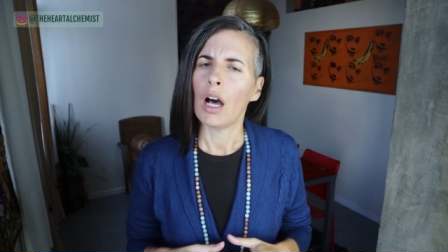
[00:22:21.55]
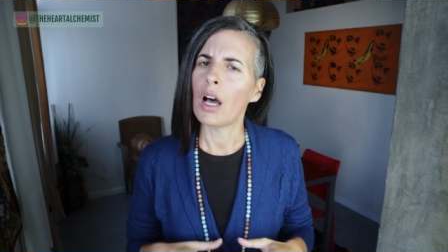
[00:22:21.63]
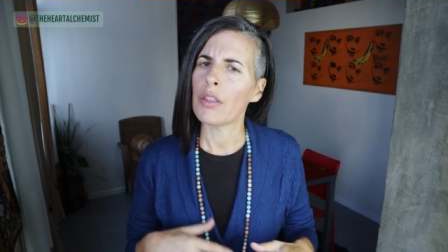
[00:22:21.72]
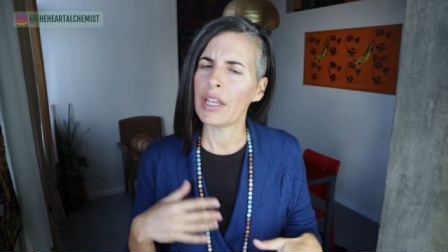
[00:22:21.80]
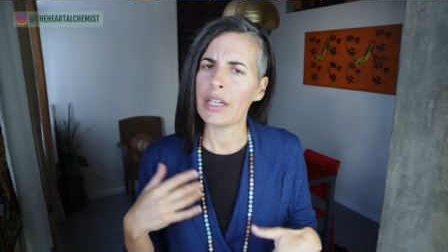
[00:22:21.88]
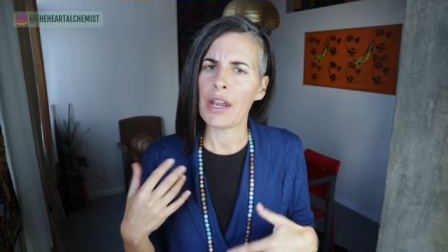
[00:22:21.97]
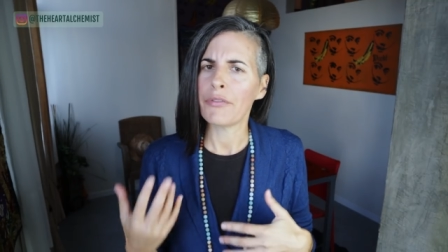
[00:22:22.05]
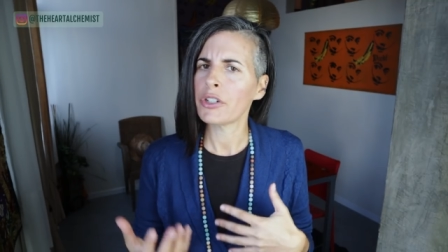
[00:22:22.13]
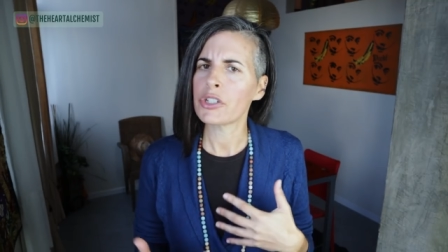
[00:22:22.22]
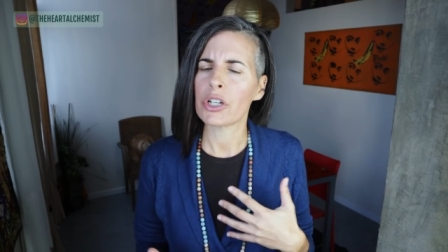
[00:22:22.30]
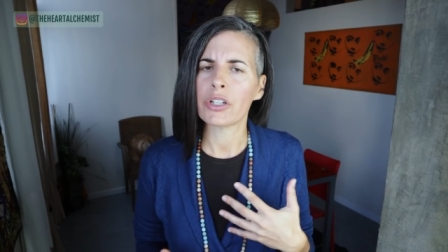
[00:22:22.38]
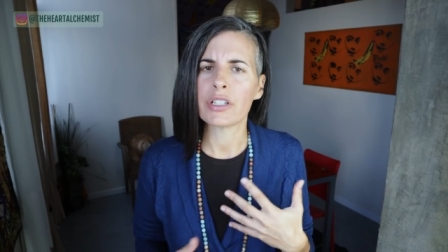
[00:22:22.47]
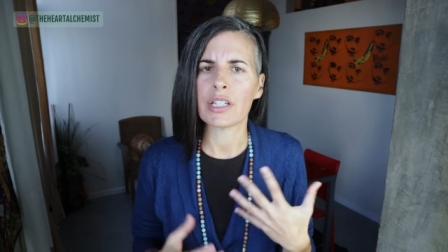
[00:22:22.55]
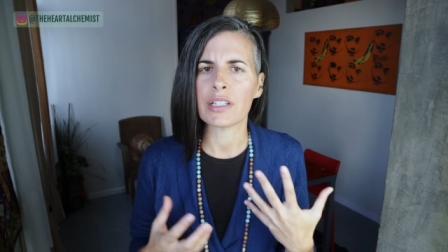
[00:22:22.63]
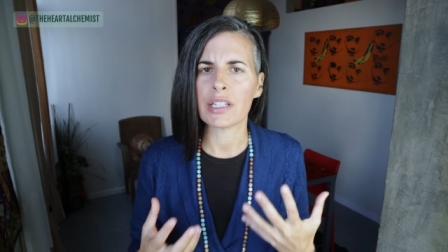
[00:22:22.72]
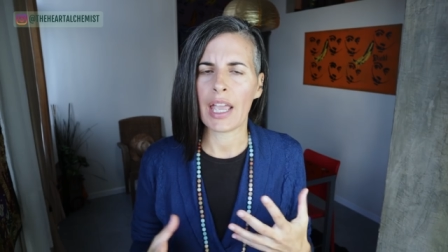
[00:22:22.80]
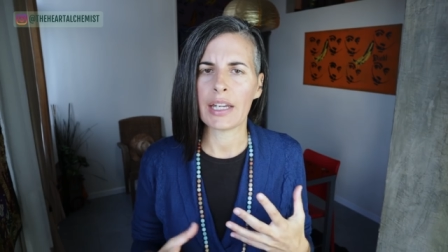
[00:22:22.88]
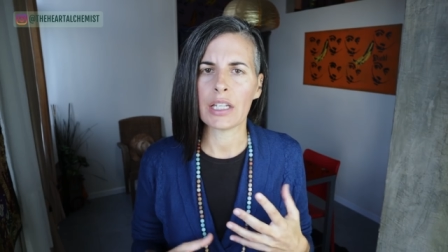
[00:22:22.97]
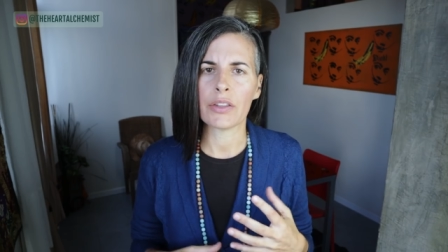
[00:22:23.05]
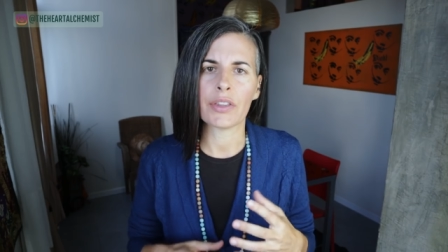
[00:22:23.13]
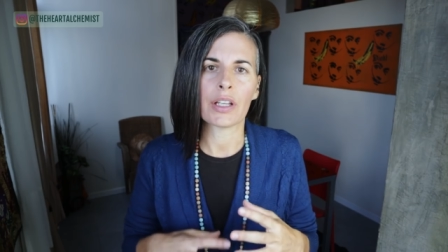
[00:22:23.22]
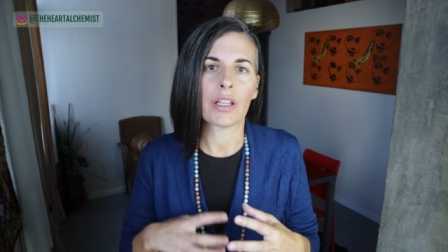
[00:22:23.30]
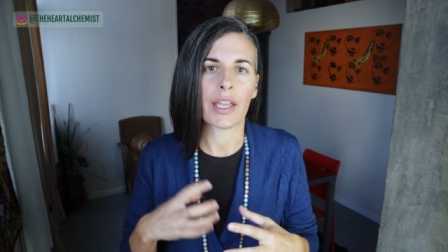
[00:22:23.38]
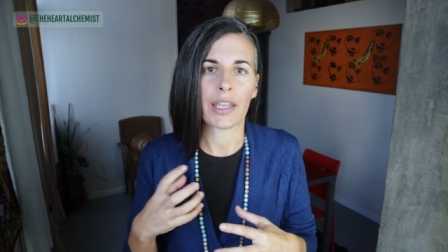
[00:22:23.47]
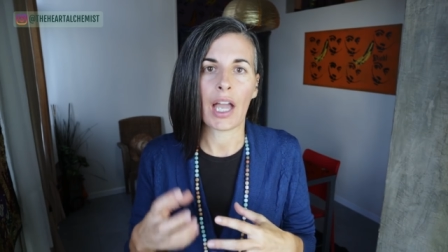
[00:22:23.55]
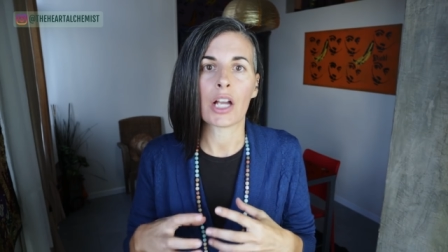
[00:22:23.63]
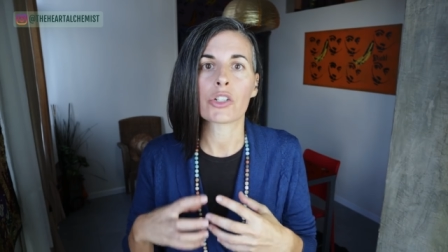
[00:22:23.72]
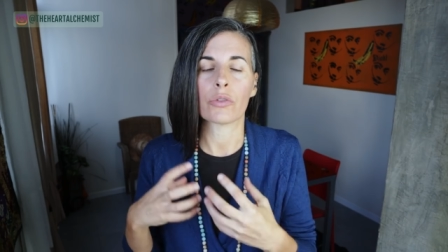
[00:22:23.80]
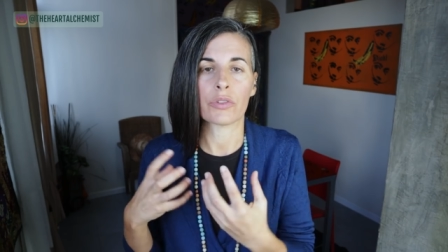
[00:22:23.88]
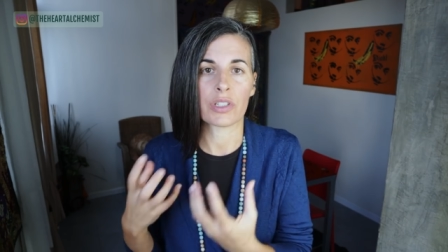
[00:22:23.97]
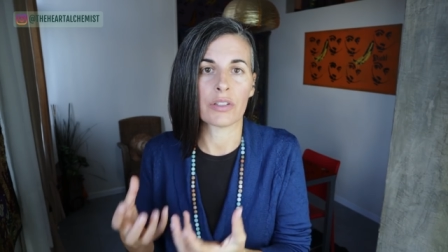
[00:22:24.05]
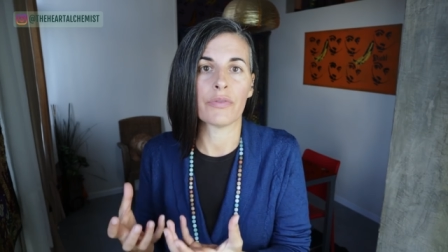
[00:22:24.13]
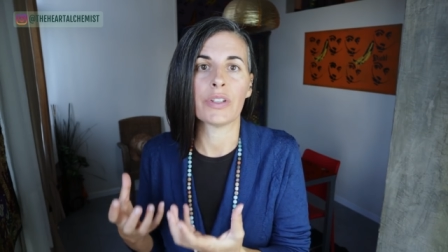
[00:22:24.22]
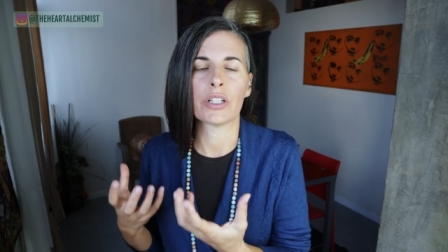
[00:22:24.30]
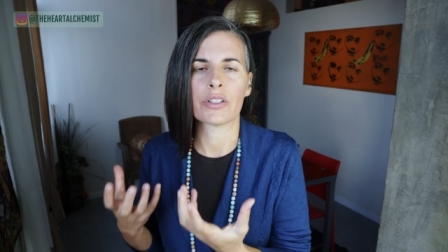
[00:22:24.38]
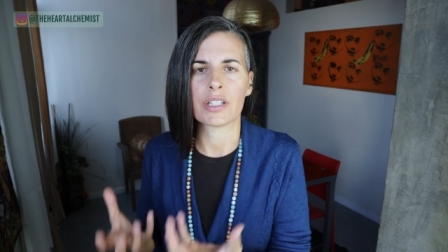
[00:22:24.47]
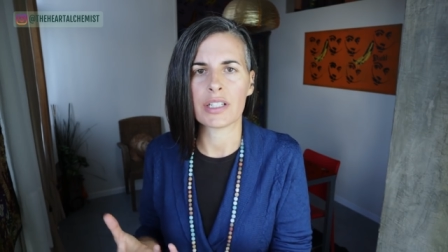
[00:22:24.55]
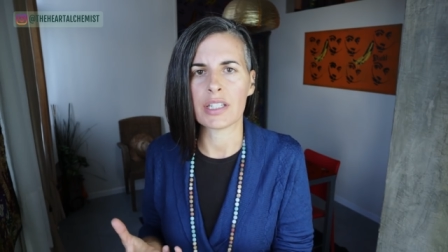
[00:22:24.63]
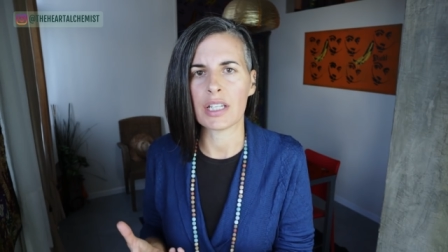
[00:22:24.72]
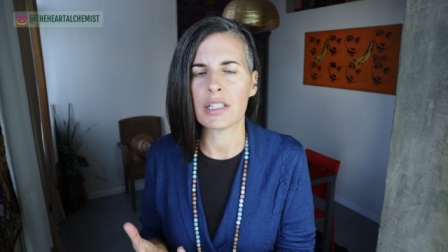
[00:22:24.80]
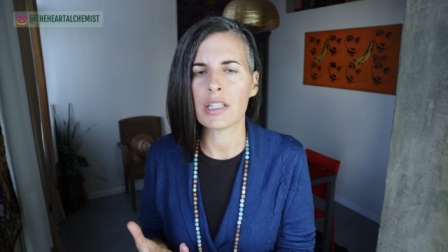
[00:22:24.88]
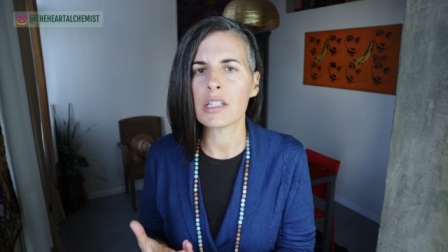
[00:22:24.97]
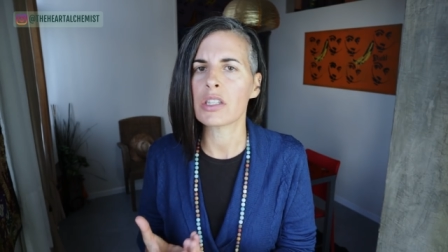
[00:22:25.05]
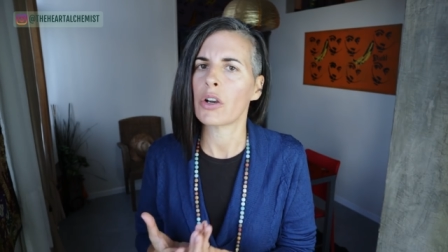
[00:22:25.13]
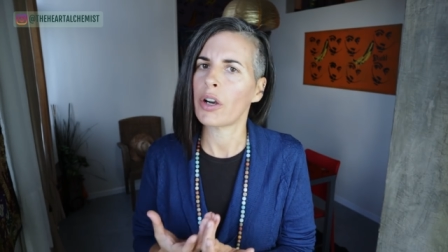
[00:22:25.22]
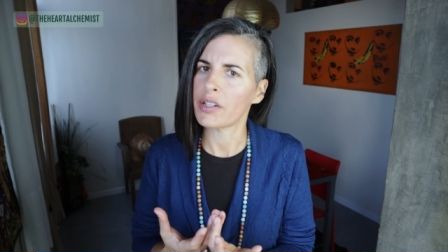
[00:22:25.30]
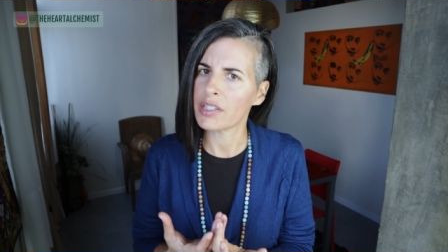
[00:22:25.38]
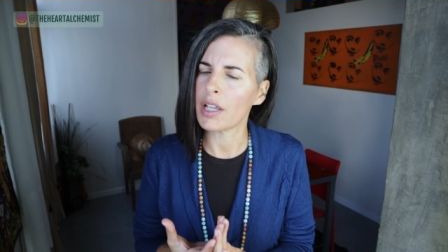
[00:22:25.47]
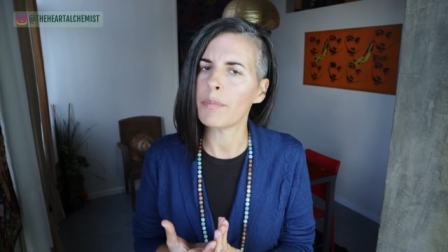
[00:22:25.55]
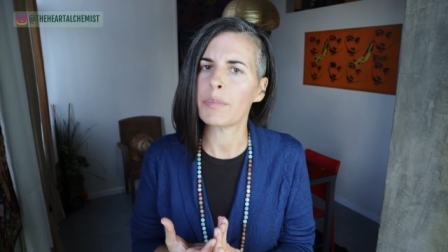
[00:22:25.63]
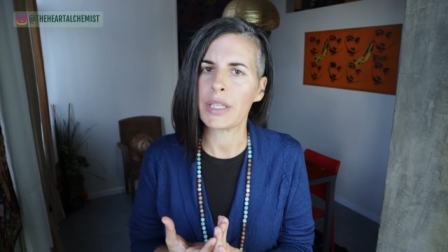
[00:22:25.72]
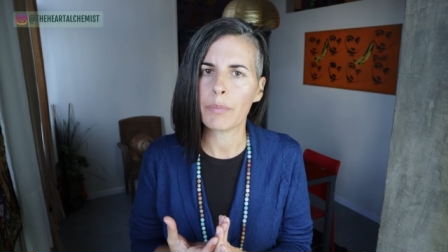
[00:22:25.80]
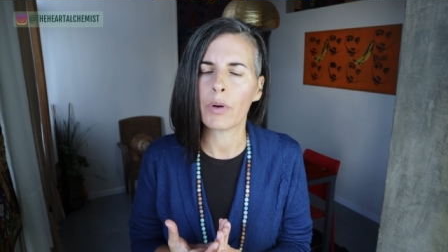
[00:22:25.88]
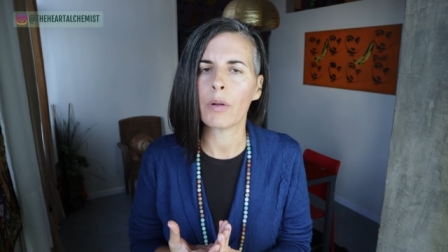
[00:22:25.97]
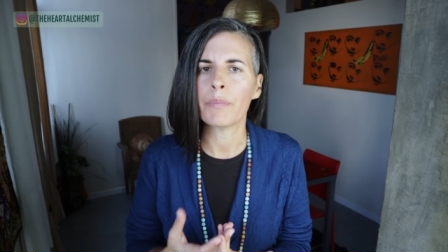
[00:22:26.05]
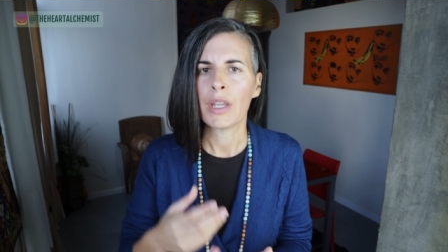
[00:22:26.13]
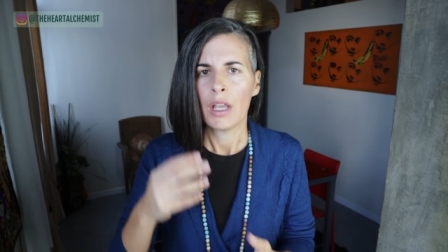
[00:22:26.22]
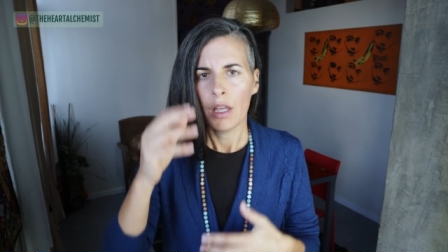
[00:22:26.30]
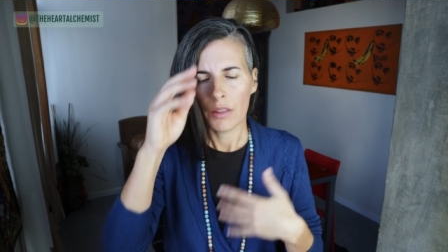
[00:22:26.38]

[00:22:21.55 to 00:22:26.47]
Uh, they never turned into anything like actual severe diseases. There are some people